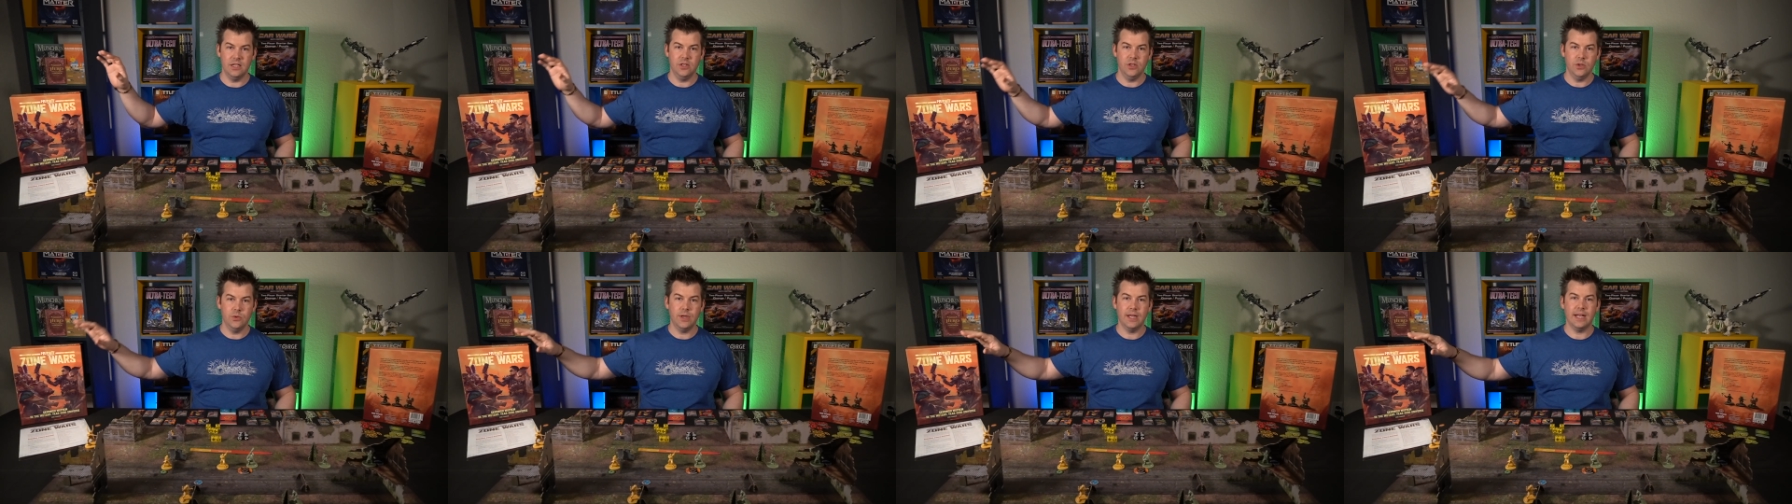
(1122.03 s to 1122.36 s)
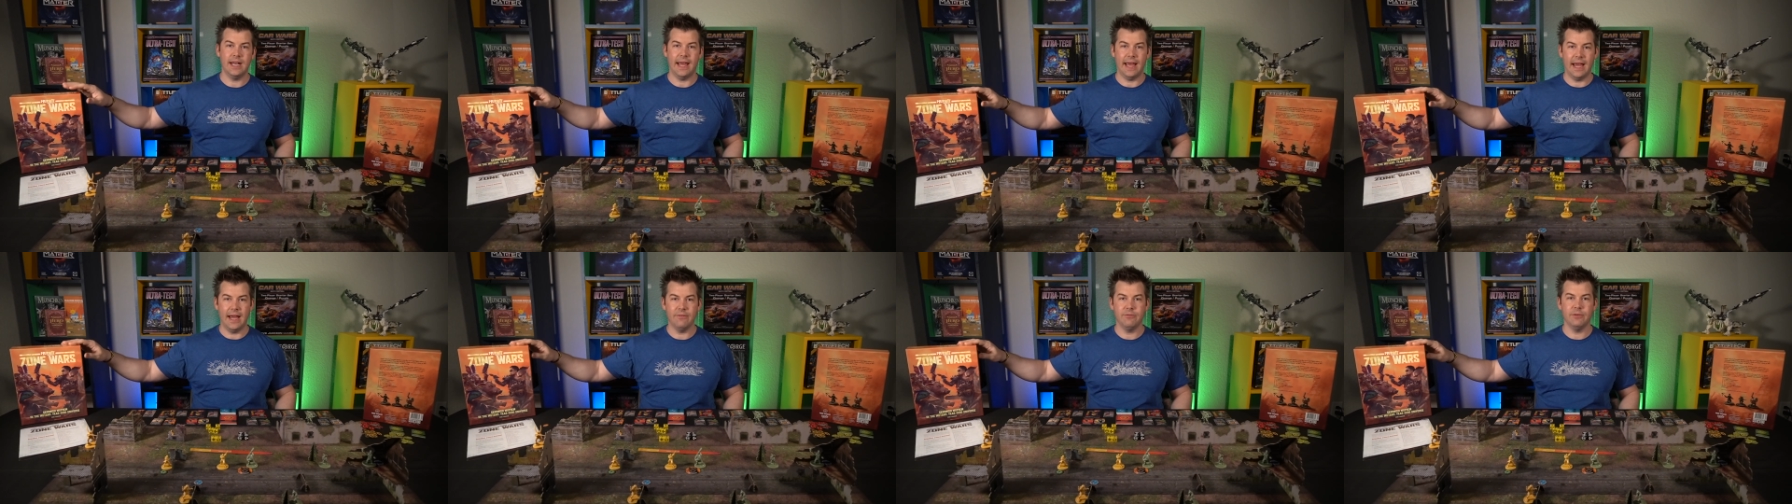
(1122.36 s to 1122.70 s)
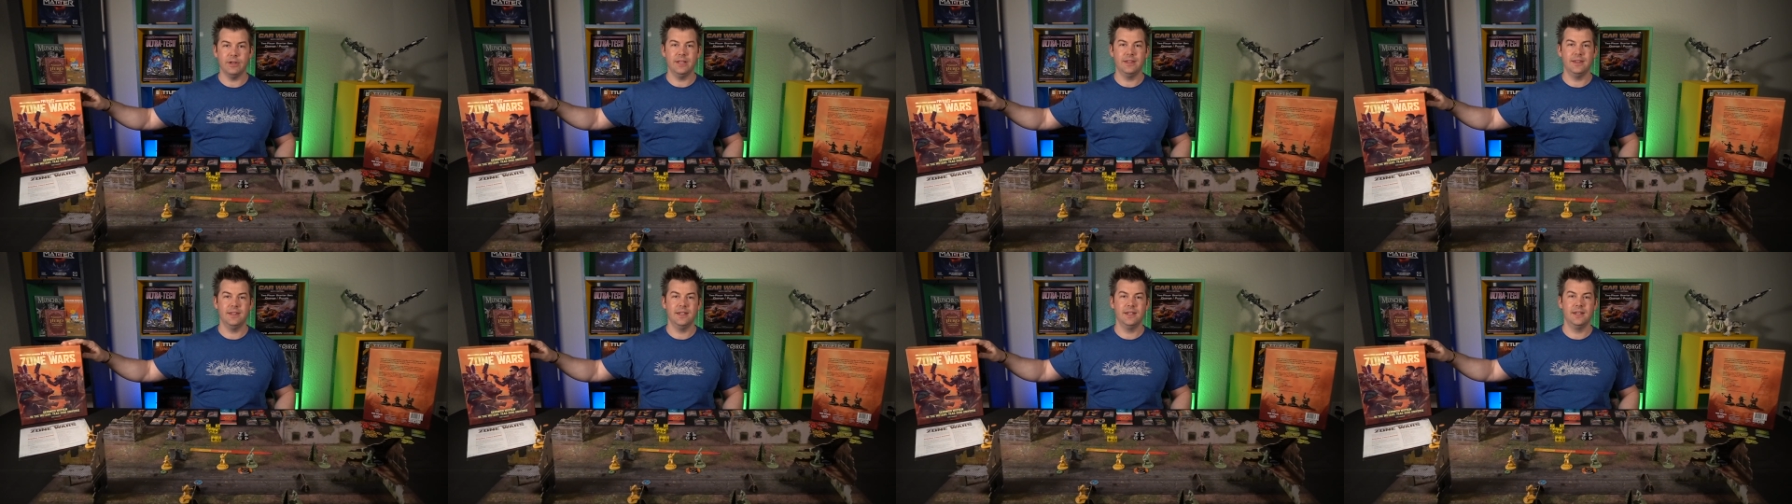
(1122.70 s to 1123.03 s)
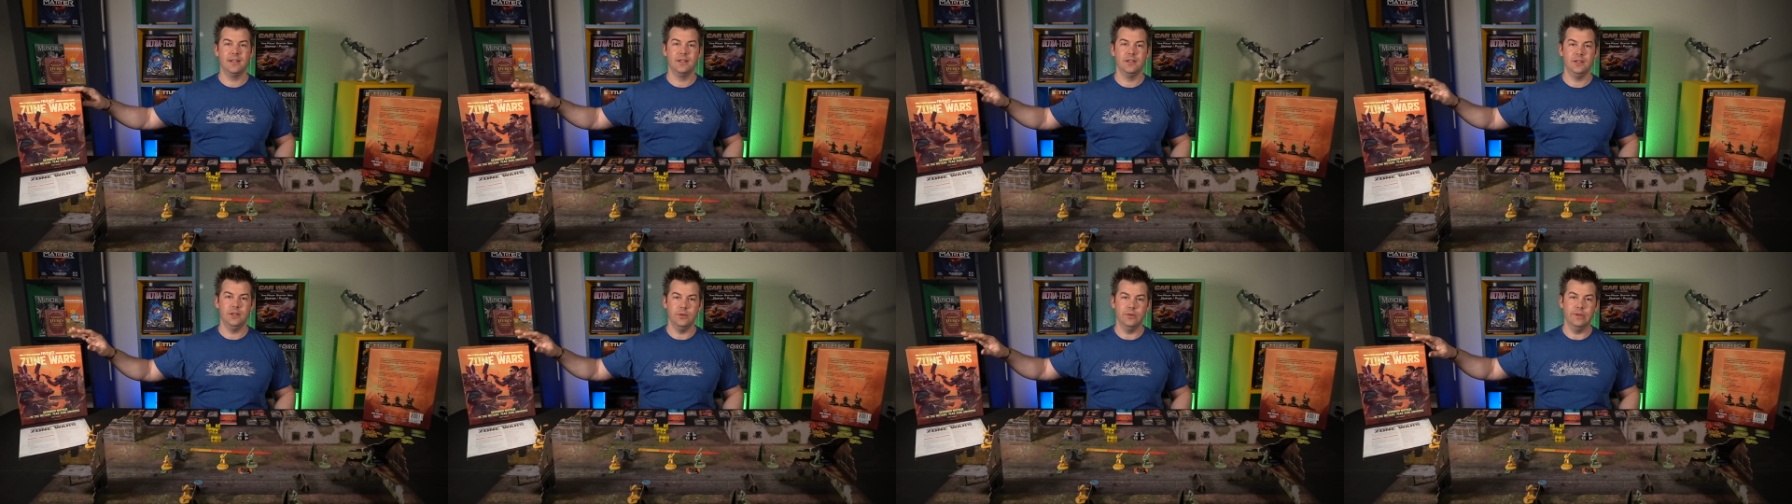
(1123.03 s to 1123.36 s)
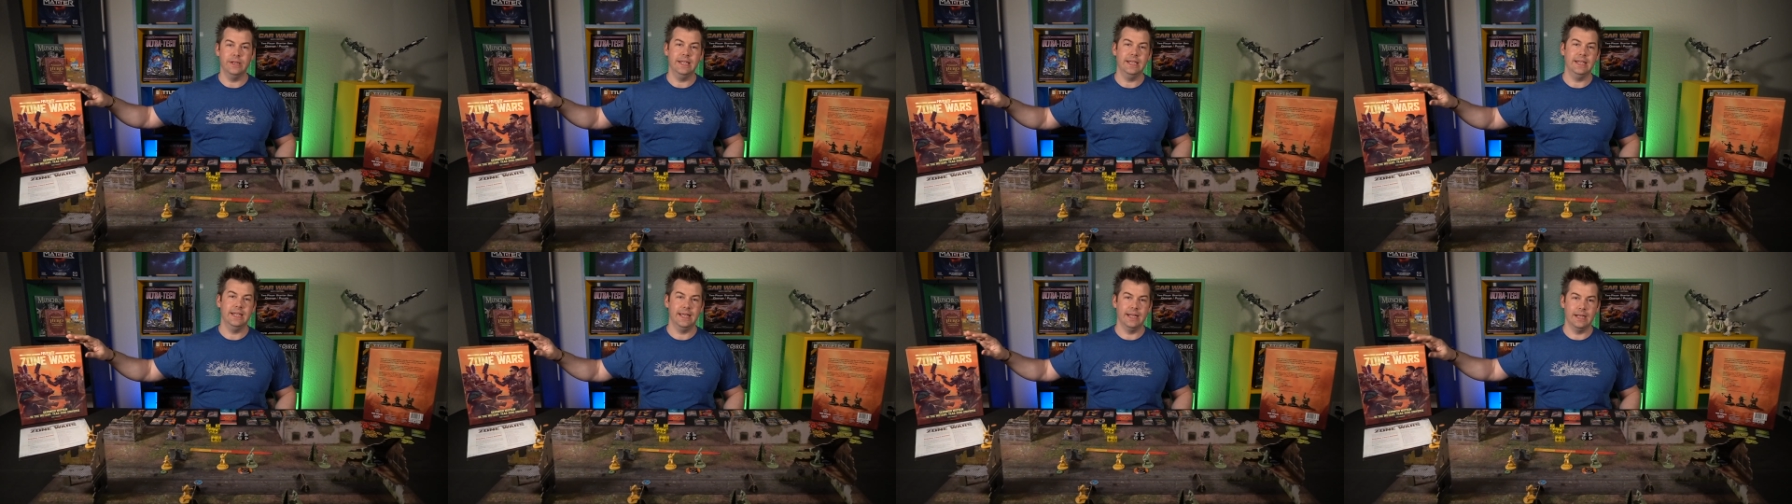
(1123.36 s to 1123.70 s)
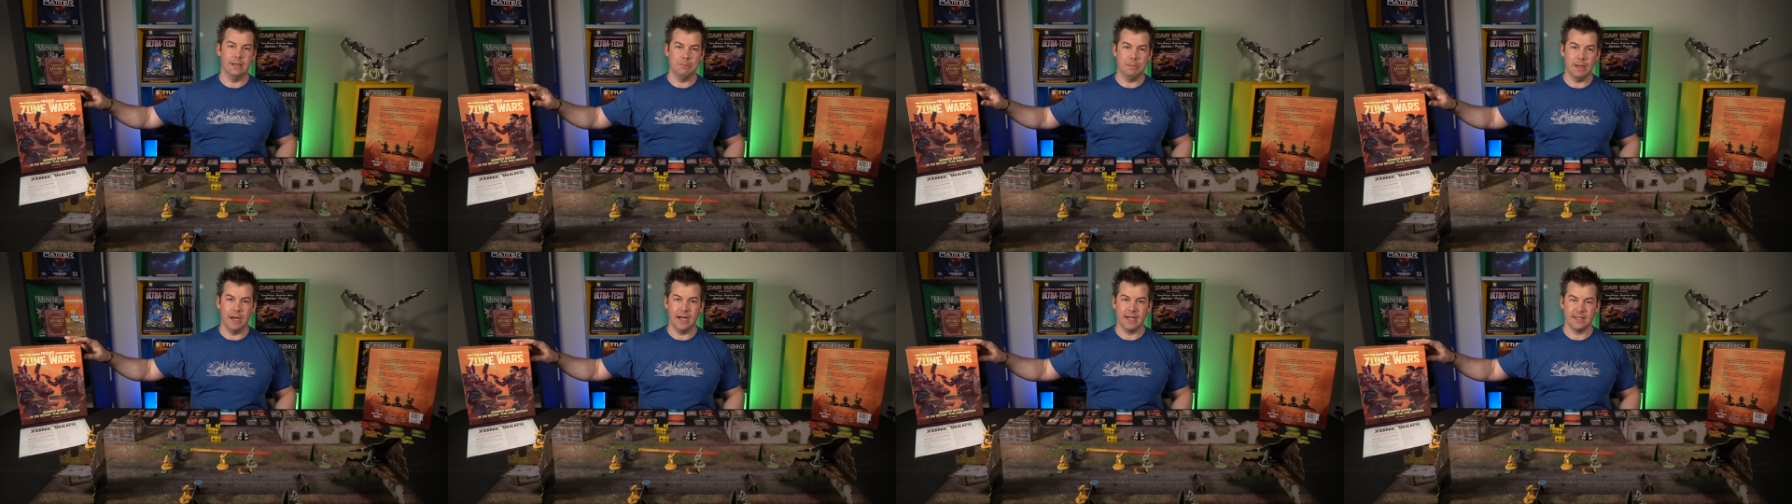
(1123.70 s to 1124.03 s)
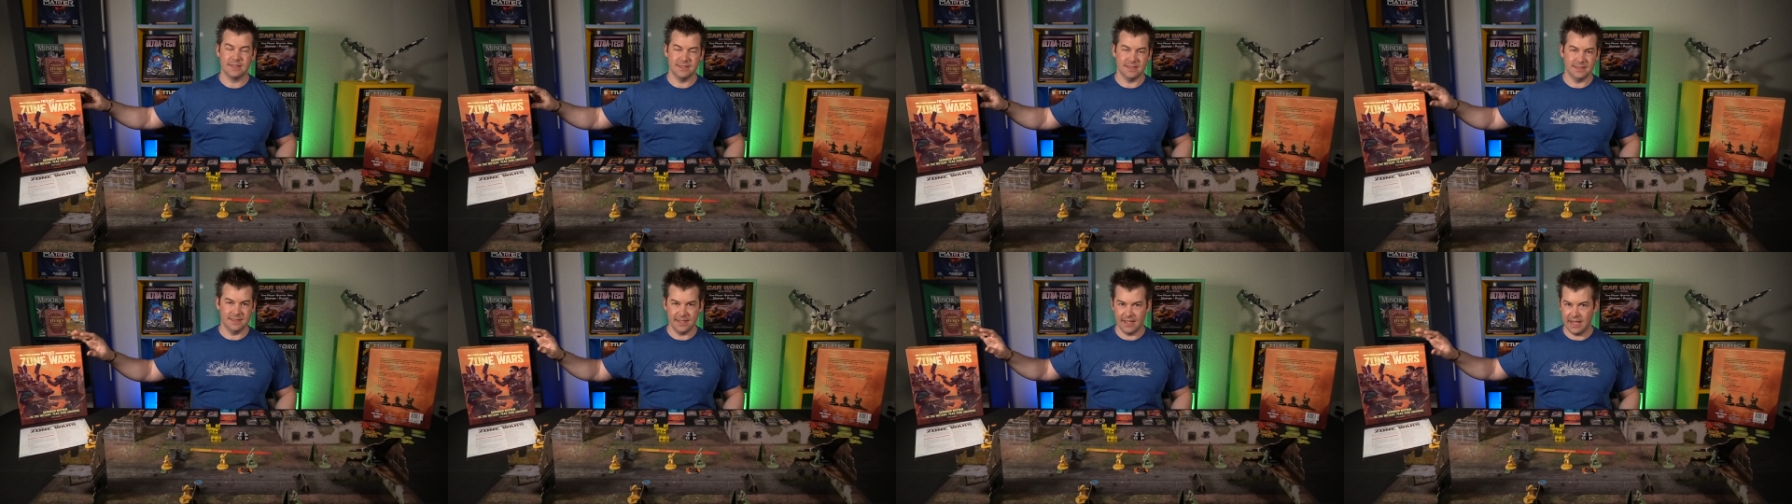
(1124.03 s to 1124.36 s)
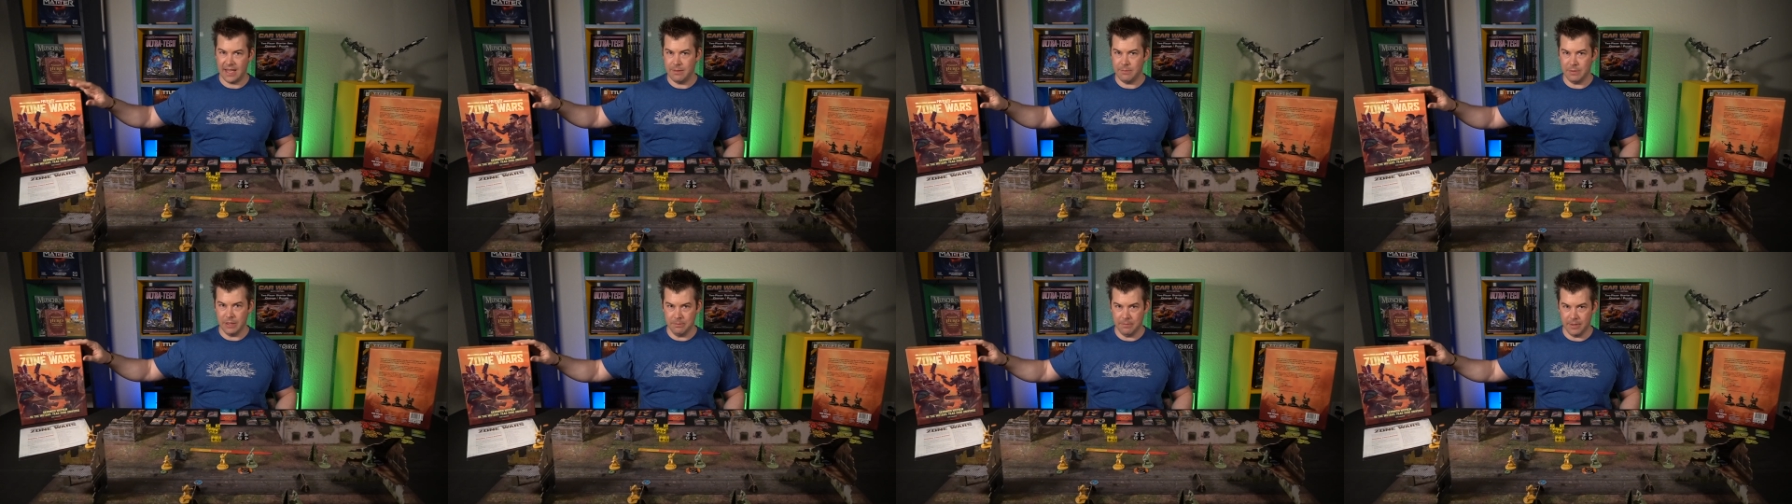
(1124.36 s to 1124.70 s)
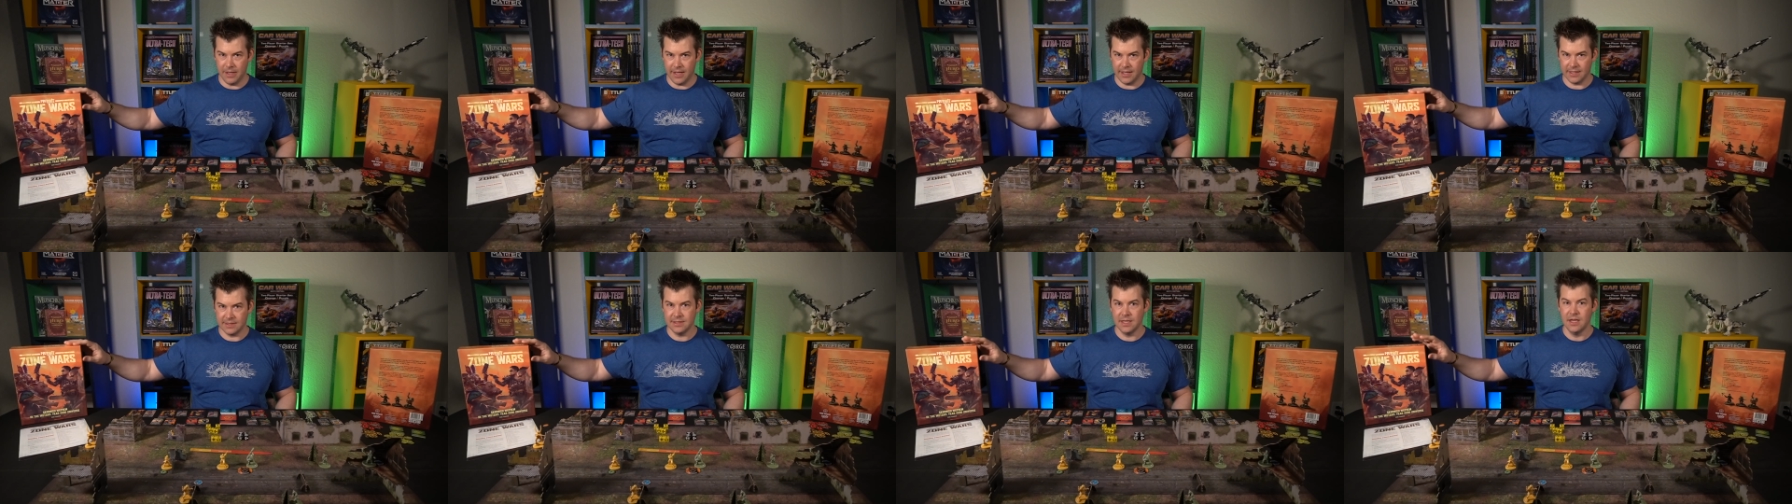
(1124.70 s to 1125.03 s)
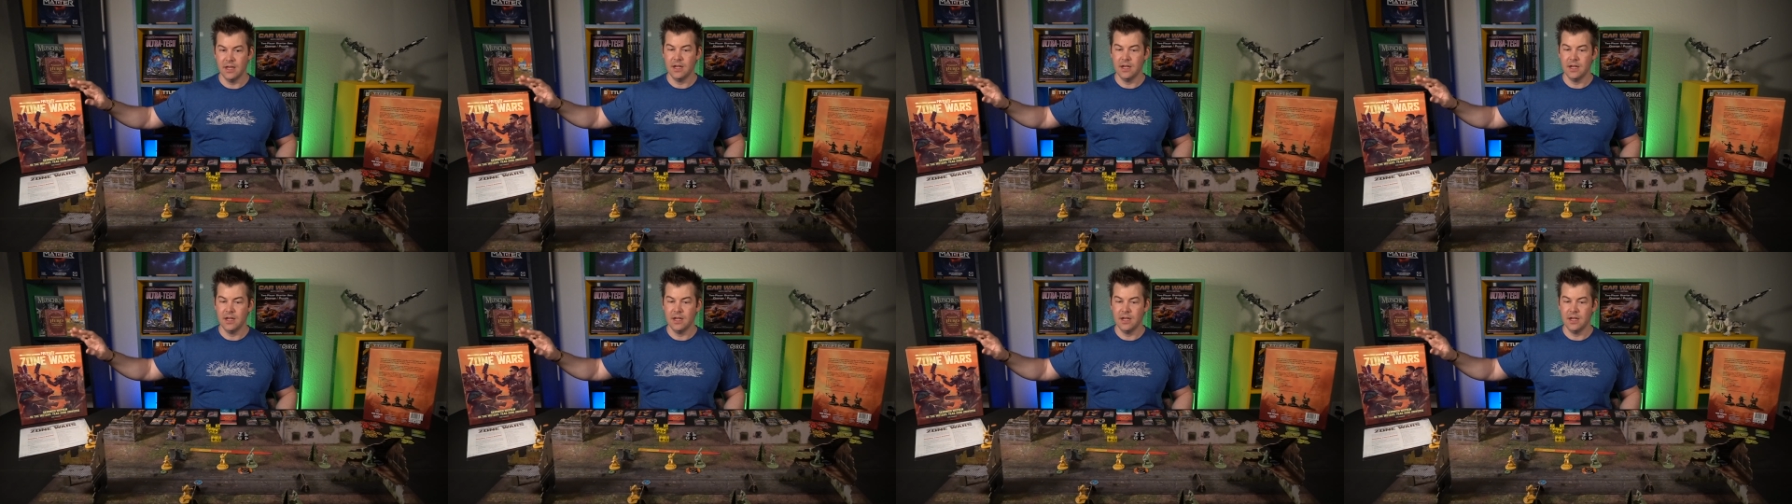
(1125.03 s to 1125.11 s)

you get everything you need in a box. It's a game in a box